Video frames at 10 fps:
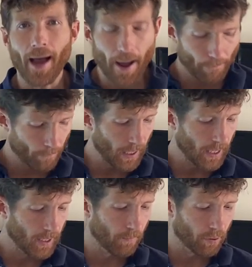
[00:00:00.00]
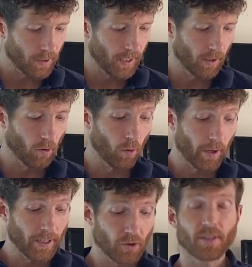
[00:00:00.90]
not be complete
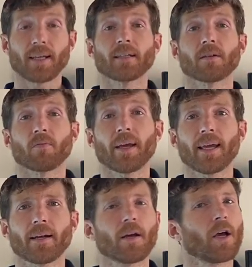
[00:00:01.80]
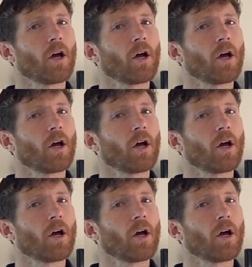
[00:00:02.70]
or interesting to read